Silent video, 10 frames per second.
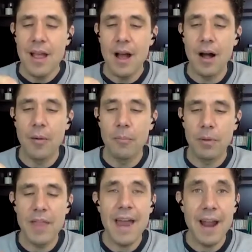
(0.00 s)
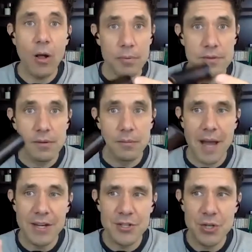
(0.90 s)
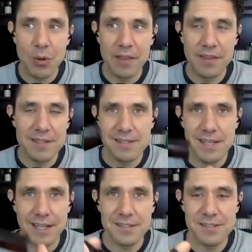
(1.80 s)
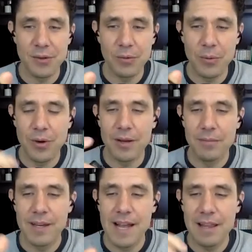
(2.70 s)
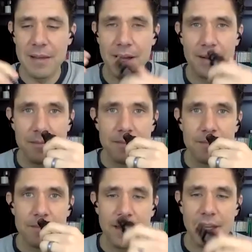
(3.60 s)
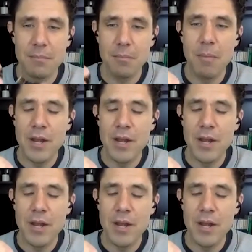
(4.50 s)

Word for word: Um, but that helps. I just know that this is it because this is the only one. And I let my, again, my